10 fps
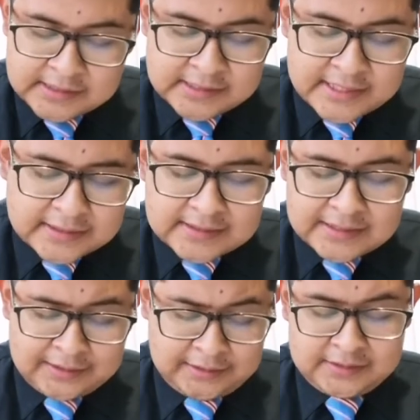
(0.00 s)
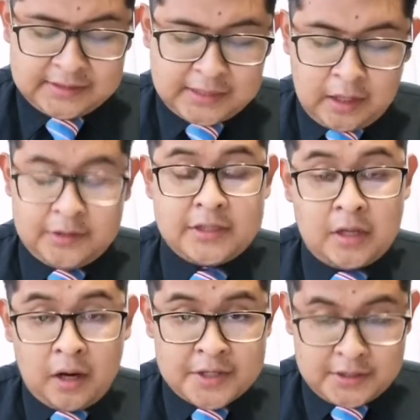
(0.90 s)
these sentences are the
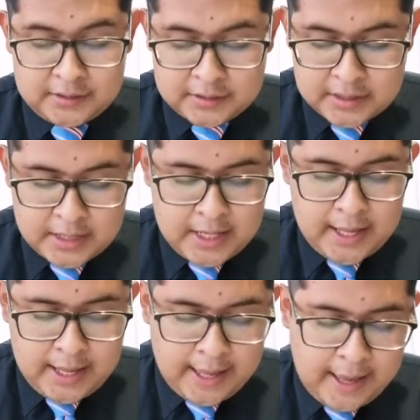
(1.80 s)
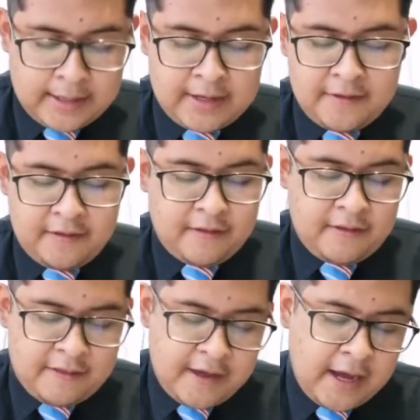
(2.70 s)
target. And
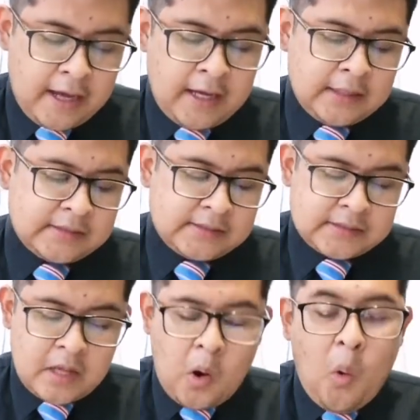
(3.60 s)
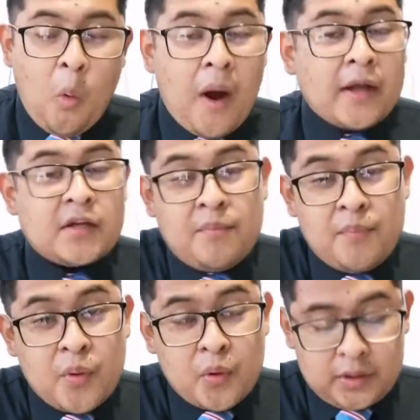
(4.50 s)
that's what
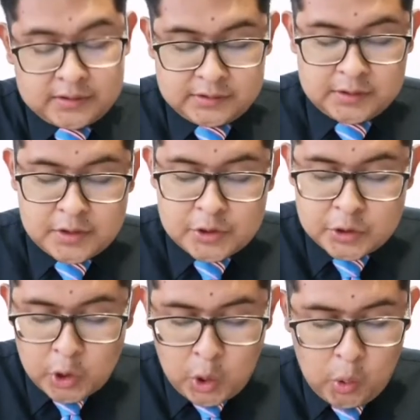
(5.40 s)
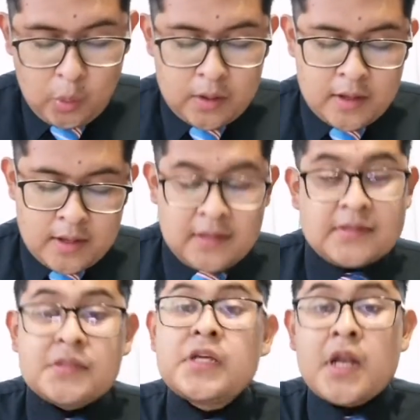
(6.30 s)
books show.
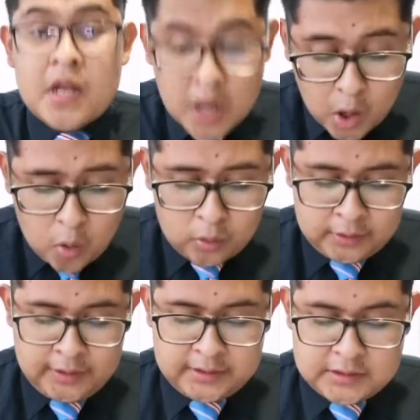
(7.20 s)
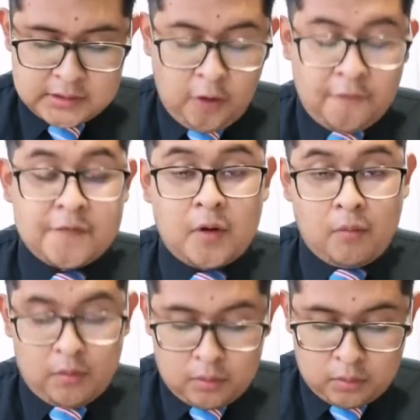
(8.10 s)
The knowledge of the
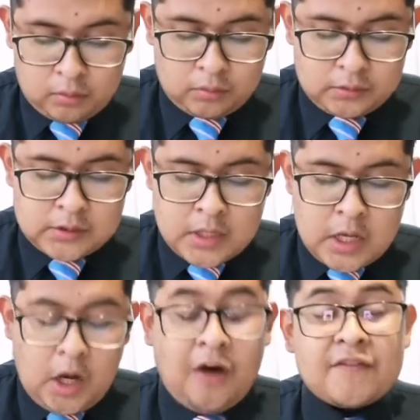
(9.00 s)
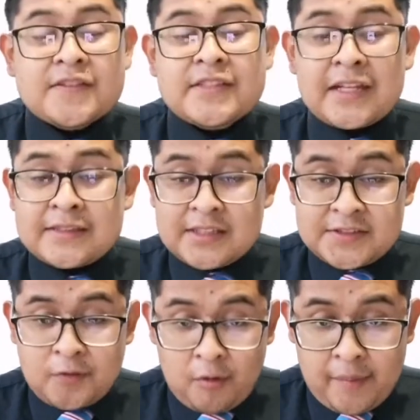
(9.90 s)
rule of
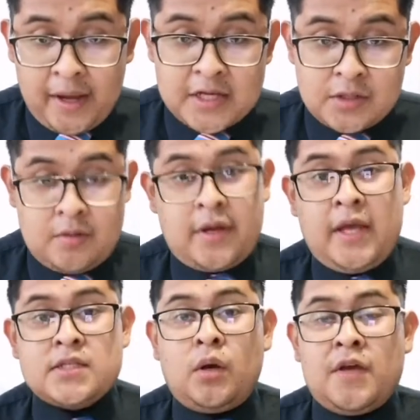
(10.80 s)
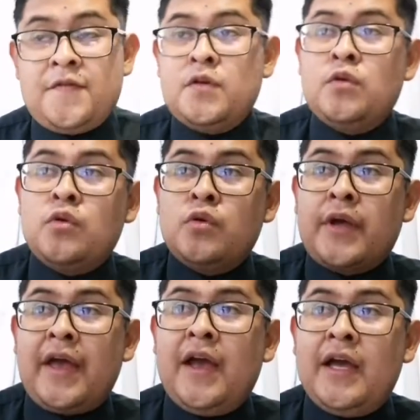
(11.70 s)
sentence formation. Okay, so if you
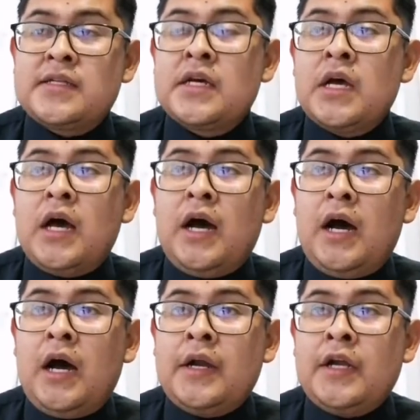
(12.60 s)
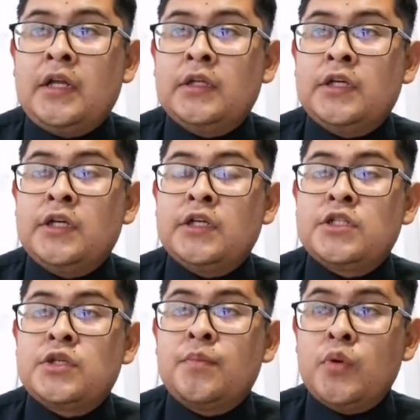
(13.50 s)
get an
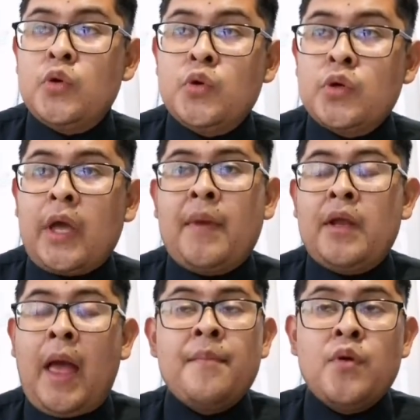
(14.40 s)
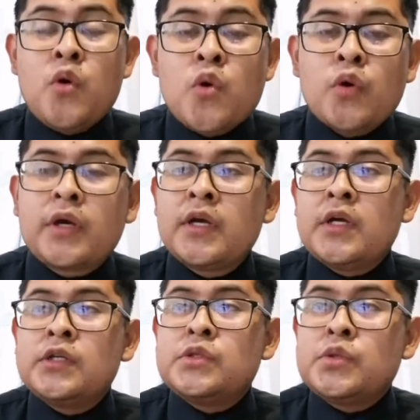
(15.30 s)
English book, a book
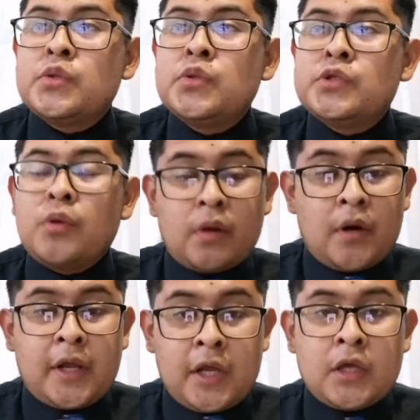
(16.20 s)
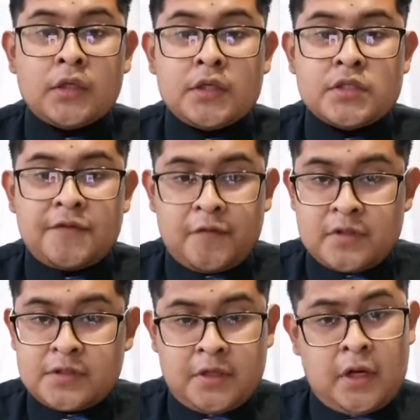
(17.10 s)
to learn English, the
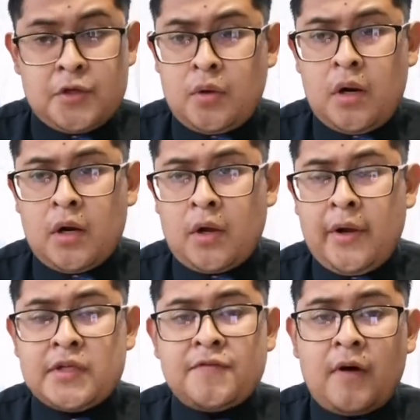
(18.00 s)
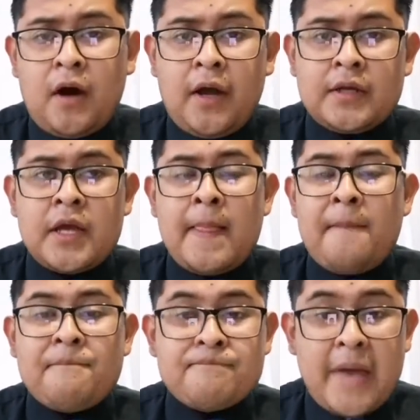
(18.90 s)
first thing that you are going to find
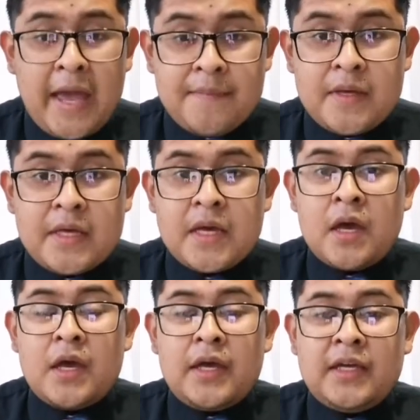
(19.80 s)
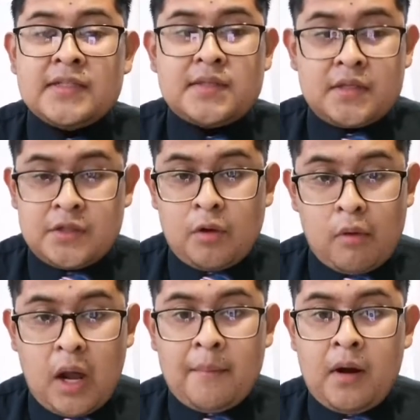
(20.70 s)
maybe is the
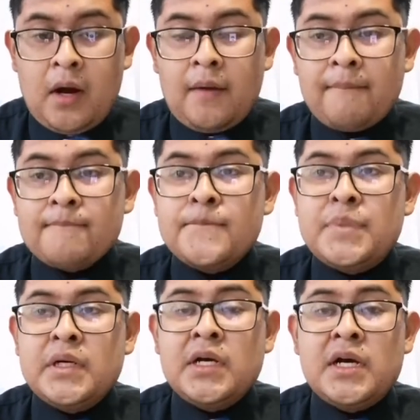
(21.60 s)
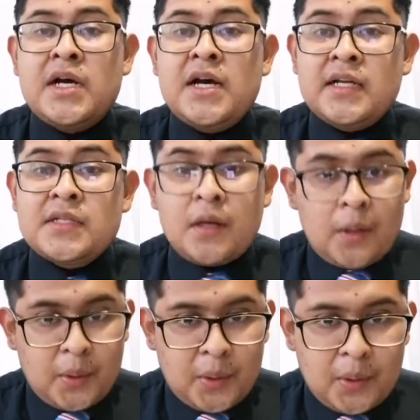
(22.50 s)
grammar. But
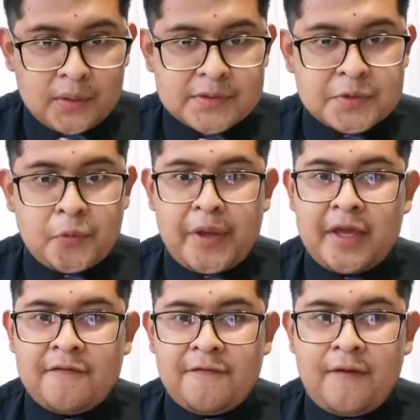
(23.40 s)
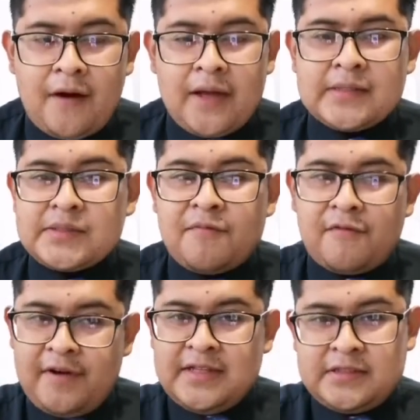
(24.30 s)
also we can find some
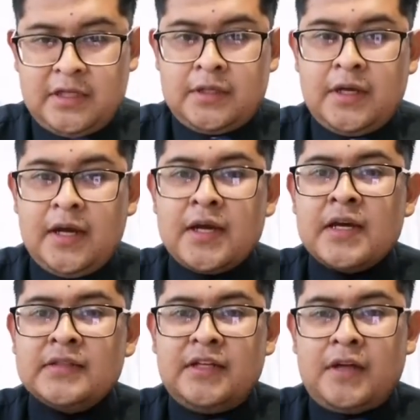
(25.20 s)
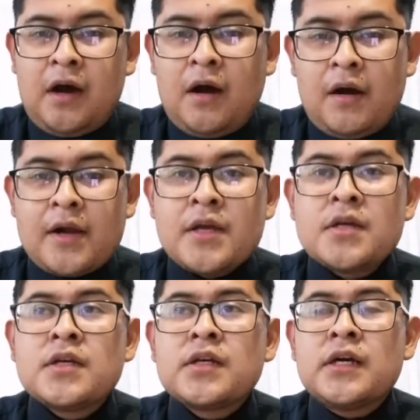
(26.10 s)
phrases that are
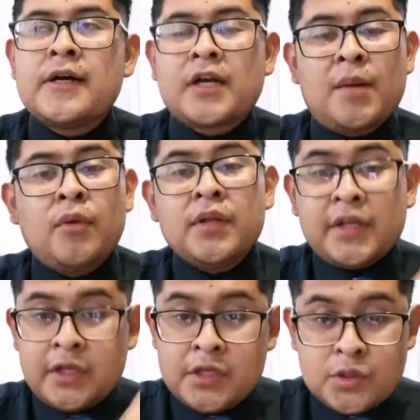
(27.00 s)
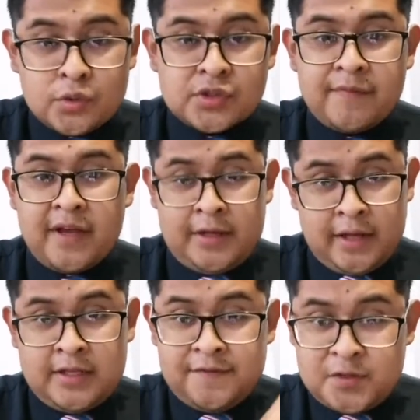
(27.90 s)
commonly used by
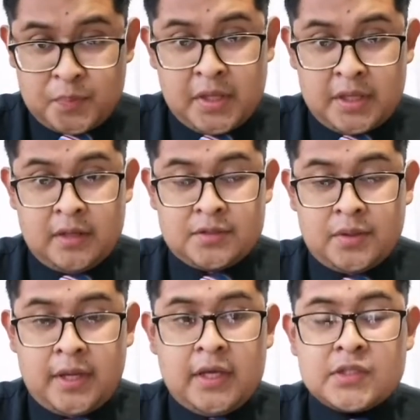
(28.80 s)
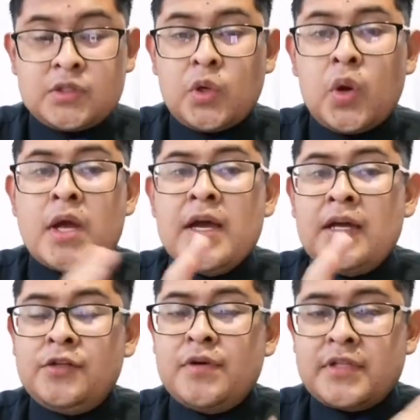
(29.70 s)
native speakers. Okay, so
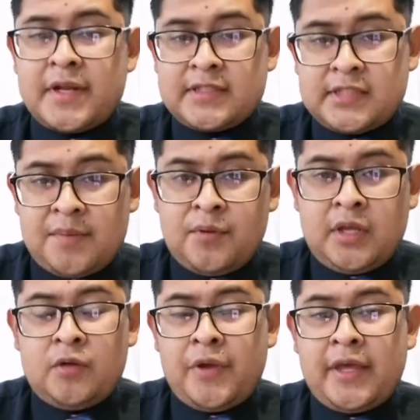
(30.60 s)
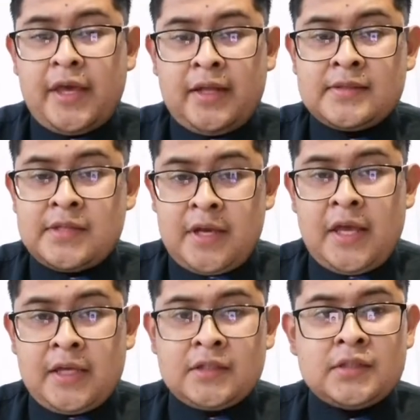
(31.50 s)
there is an example that we can
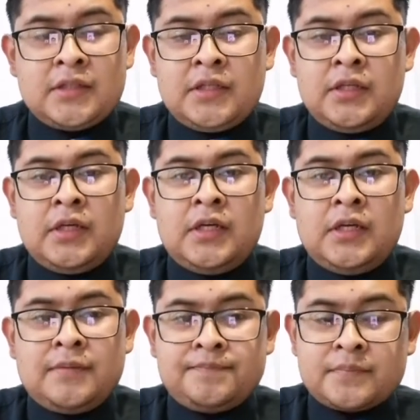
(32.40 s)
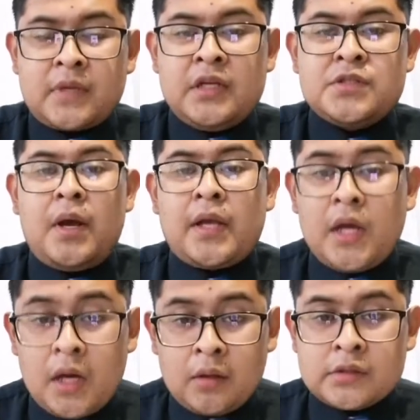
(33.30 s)
take into
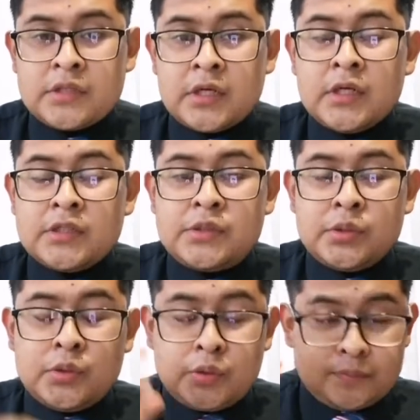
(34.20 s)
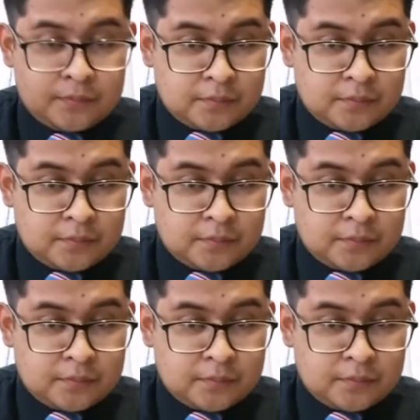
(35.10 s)
account to